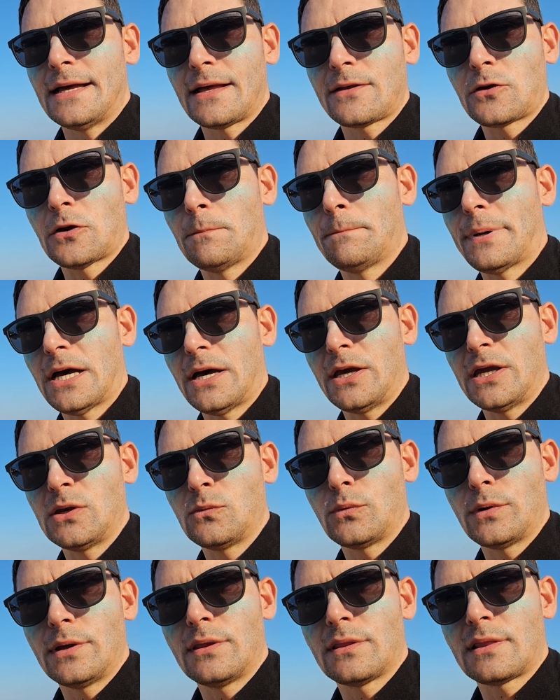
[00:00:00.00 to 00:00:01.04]

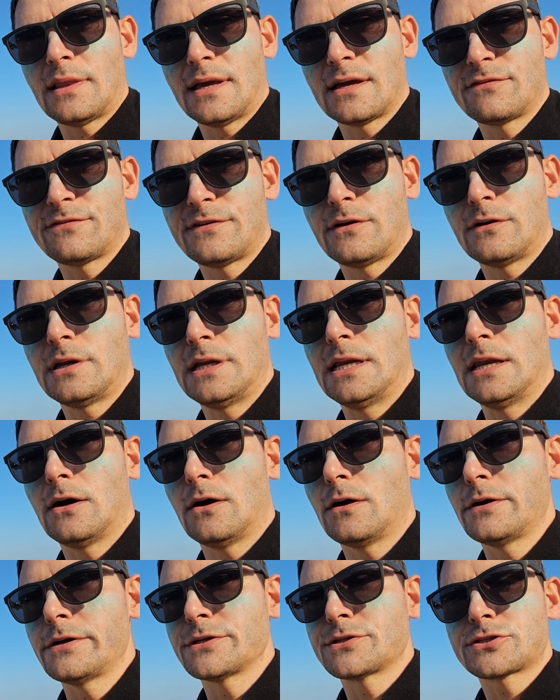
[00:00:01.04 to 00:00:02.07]
Combined with like fairly
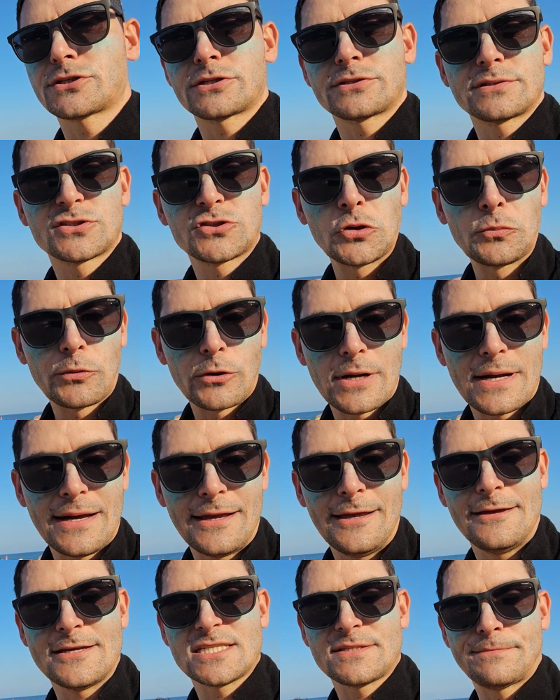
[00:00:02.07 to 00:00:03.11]
large, super
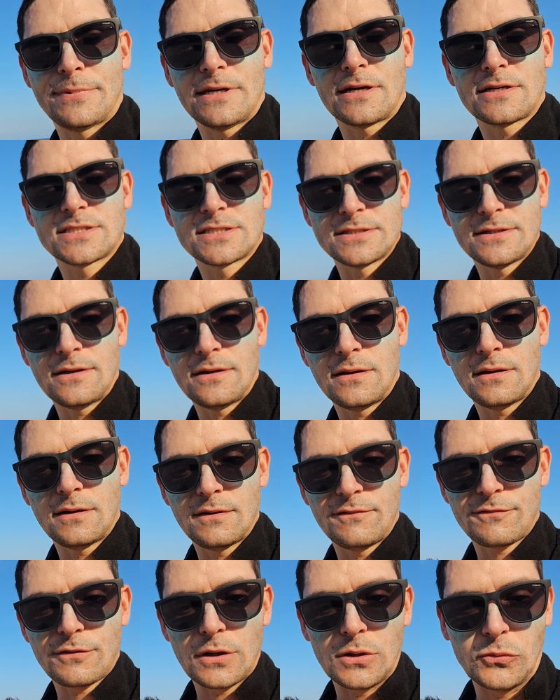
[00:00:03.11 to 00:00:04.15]
high aspect
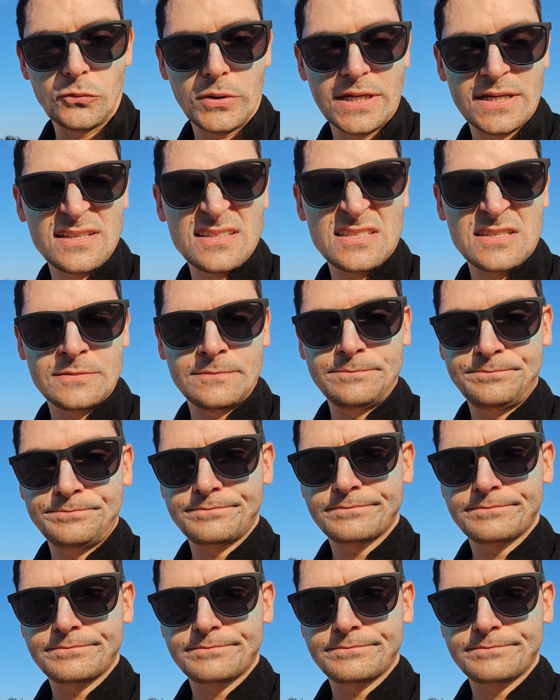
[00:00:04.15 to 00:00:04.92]
front wings